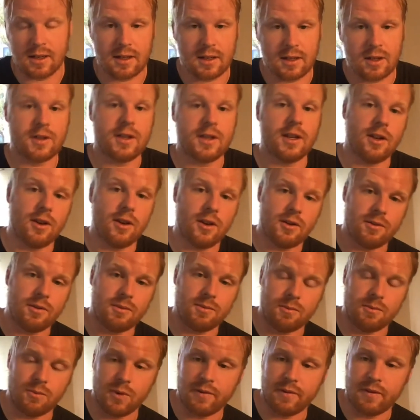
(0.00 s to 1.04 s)
continue
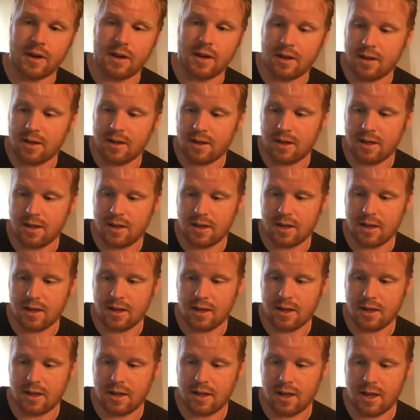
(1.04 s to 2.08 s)
with a
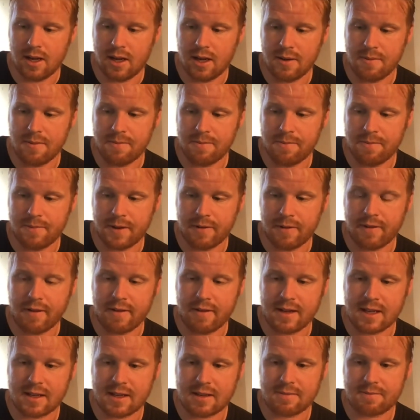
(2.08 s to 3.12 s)

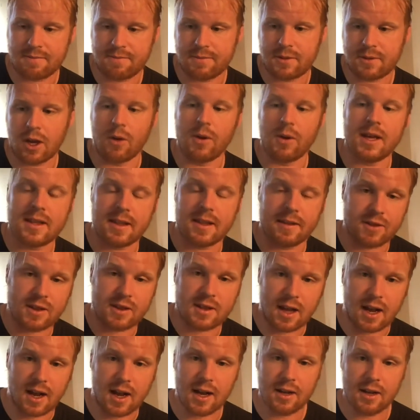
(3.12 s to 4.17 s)
very cohesive
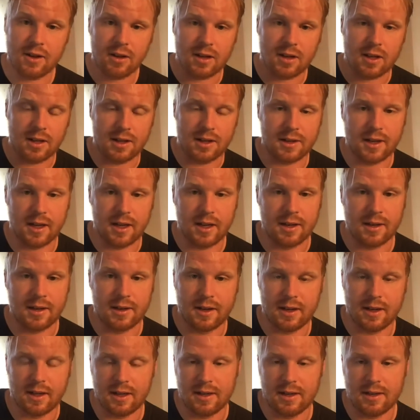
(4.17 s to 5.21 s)
style
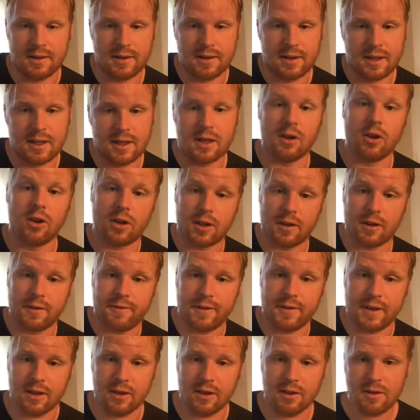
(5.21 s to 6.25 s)
and look and
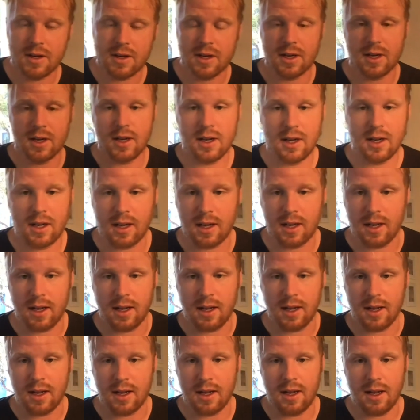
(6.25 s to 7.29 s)
feel,
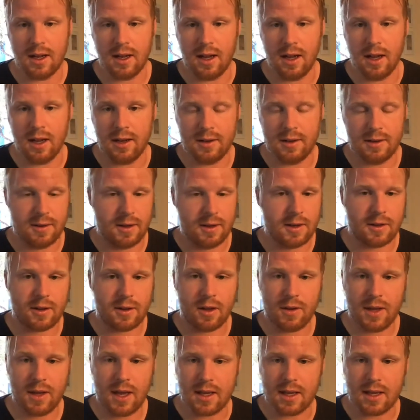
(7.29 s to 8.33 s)
and so
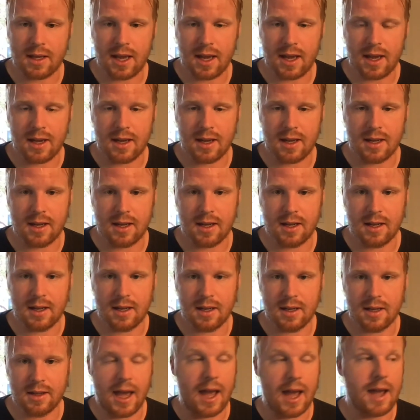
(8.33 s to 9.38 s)
yeah,
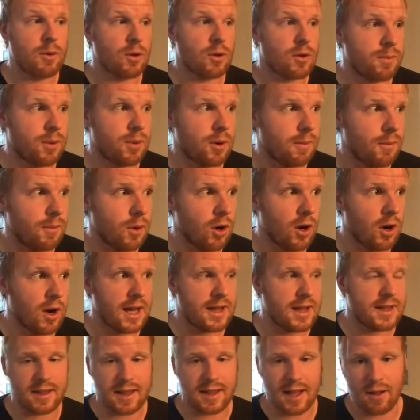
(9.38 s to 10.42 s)
you're able to put more
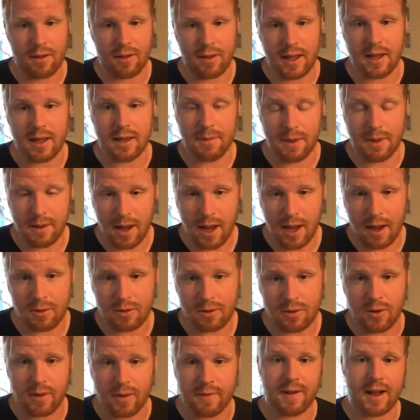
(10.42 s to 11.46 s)
assets out there, you're able
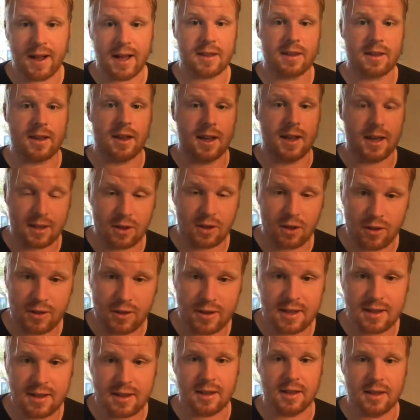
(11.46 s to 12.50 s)
to do it faster, and it's
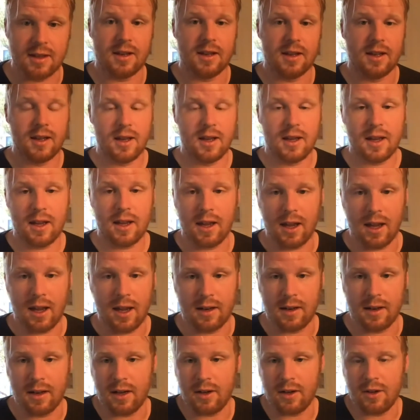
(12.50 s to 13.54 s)
consistent,
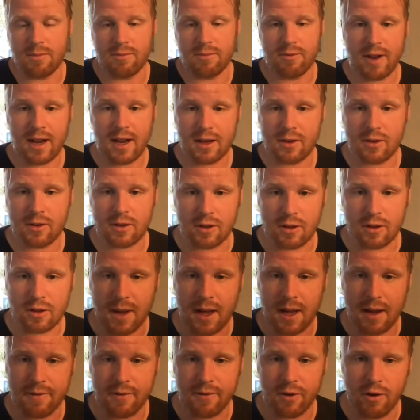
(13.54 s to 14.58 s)
and your brand just looks
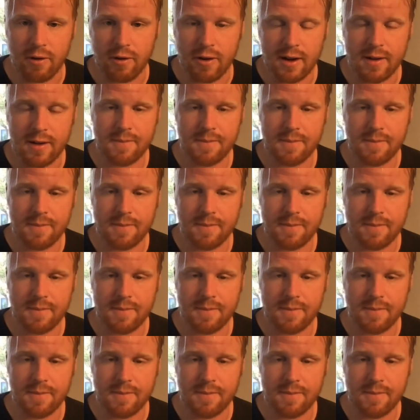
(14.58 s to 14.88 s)
better for it.